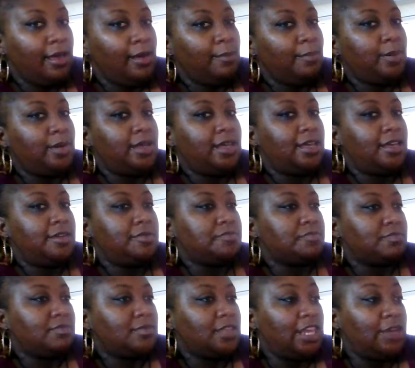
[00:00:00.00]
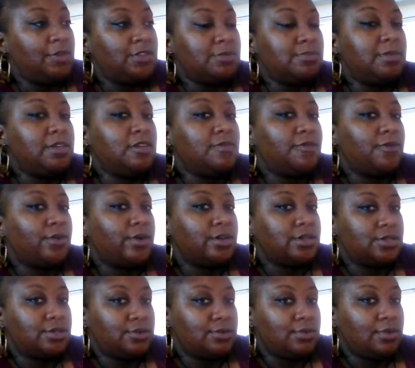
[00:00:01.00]
but it was meant for it
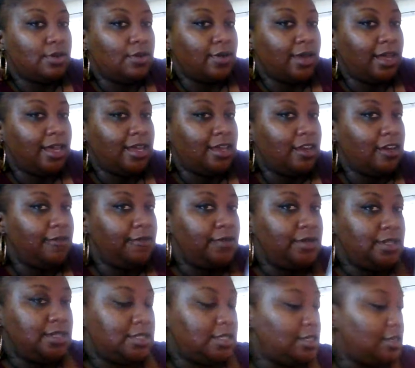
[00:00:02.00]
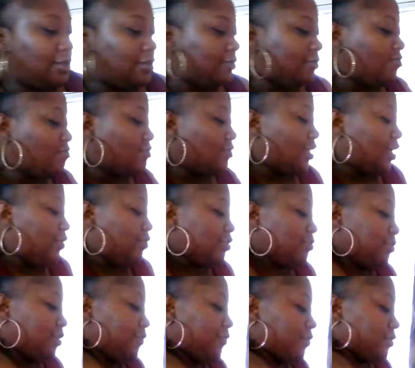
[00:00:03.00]
to. Okay, effortless here. It was
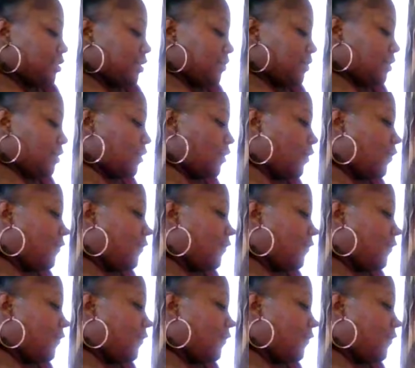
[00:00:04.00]
meant for something to go